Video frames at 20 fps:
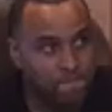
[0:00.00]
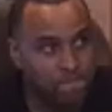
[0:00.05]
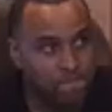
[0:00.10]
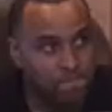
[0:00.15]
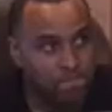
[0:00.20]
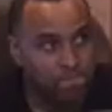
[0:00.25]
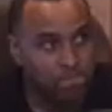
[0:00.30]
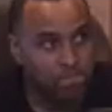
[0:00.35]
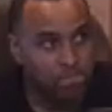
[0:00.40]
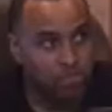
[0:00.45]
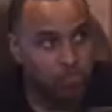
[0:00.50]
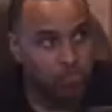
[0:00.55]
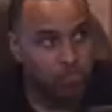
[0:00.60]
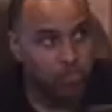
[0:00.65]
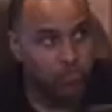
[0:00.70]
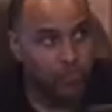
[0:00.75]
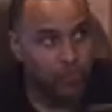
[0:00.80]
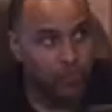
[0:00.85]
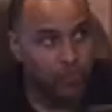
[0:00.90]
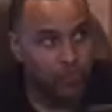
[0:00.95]

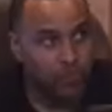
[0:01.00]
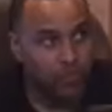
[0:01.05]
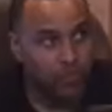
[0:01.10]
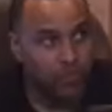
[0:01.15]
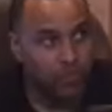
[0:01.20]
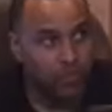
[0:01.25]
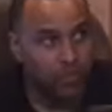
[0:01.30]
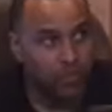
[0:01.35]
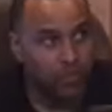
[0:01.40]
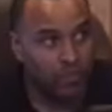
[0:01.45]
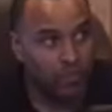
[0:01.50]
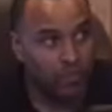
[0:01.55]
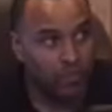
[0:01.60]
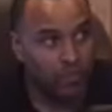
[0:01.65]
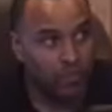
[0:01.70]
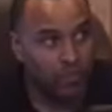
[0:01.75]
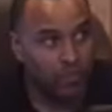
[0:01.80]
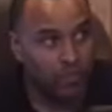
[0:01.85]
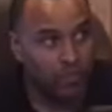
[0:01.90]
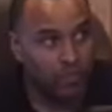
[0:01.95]

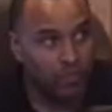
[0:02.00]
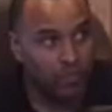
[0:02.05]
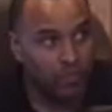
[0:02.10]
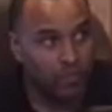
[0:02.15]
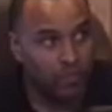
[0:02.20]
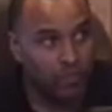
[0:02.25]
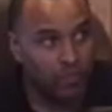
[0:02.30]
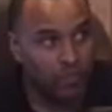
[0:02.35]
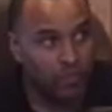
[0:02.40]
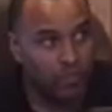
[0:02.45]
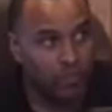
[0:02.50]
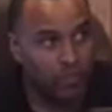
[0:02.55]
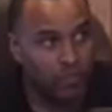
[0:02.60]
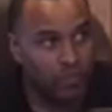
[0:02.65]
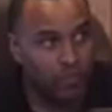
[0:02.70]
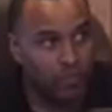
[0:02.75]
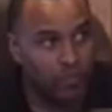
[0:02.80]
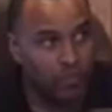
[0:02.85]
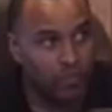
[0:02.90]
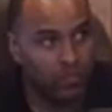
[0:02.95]

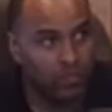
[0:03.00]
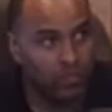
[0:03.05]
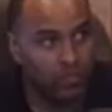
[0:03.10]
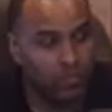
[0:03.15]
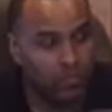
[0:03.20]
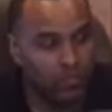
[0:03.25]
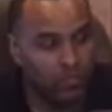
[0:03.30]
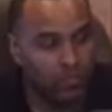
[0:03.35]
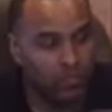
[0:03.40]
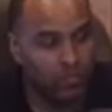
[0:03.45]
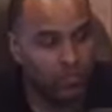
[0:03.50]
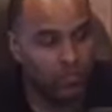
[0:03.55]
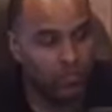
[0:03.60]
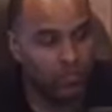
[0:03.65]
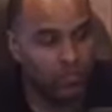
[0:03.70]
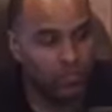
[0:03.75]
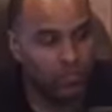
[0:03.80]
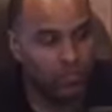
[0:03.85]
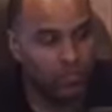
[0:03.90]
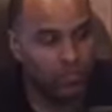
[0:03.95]

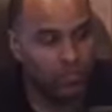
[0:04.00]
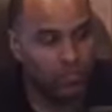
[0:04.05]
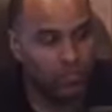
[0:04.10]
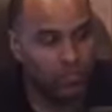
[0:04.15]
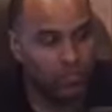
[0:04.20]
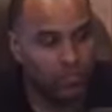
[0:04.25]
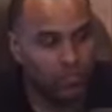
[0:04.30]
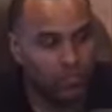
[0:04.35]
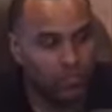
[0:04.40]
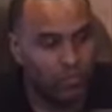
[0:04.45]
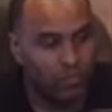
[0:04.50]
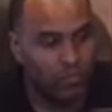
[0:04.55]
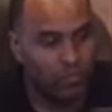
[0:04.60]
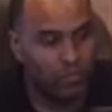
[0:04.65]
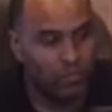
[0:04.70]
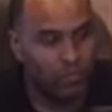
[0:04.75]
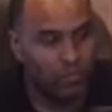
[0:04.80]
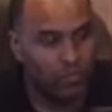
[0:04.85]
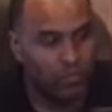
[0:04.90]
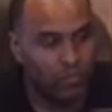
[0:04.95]

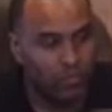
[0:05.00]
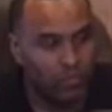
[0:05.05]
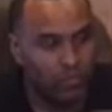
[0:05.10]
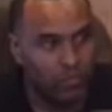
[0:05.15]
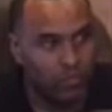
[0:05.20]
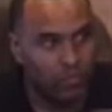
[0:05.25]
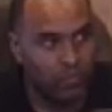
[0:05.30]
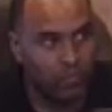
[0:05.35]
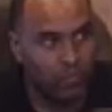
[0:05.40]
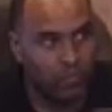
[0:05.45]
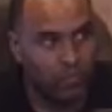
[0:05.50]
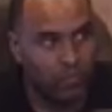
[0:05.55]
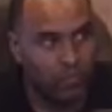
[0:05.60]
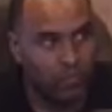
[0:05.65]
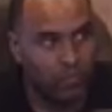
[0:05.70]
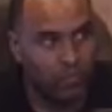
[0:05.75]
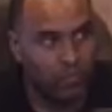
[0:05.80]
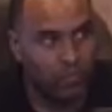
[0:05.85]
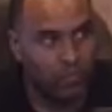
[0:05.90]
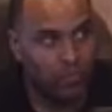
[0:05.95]

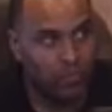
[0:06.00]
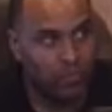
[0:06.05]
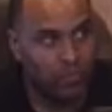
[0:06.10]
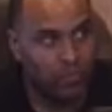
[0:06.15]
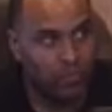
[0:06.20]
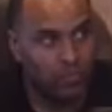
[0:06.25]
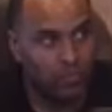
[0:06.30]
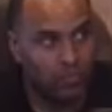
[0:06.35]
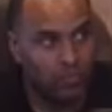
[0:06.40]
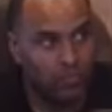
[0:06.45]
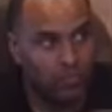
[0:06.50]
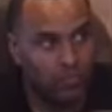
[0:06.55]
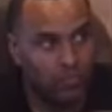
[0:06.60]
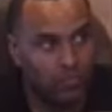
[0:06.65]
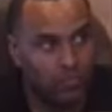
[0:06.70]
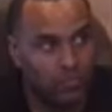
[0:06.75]
No words are spoken by the person on screen.